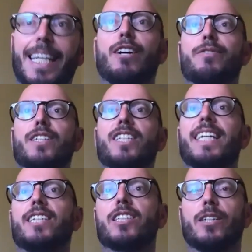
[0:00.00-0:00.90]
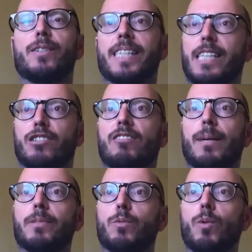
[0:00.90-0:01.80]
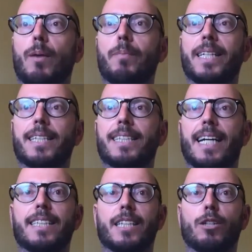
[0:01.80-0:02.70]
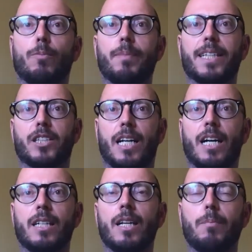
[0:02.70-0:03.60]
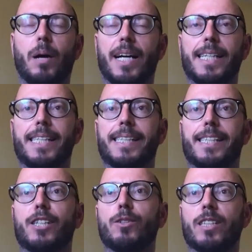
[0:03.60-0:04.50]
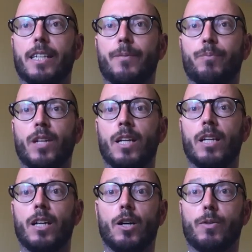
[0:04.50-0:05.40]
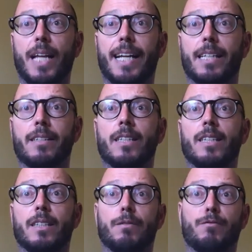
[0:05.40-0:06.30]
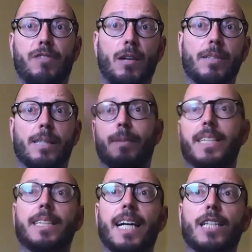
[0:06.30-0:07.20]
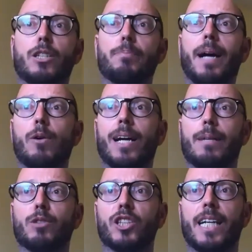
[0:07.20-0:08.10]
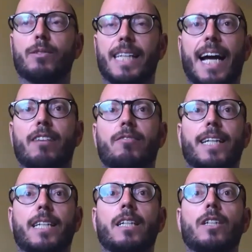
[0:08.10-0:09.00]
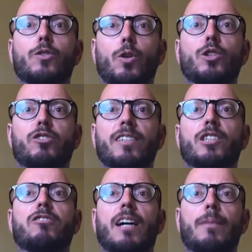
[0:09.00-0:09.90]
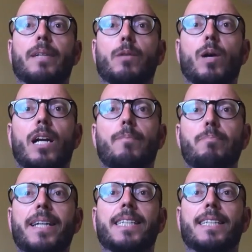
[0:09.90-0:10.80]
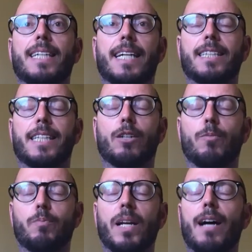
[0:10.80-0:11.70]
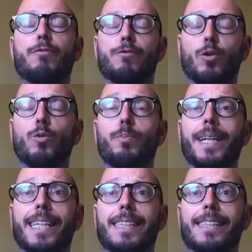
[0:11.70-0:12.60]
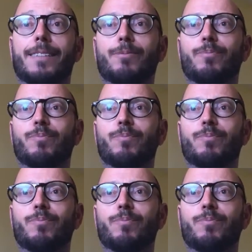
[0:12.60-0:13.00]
there, of the teacher who's interrupted while meditating on metta by his student, who then throws the meditation bell at him and shouts angrily, not to interrupt me while I'm meditating on love for all beings.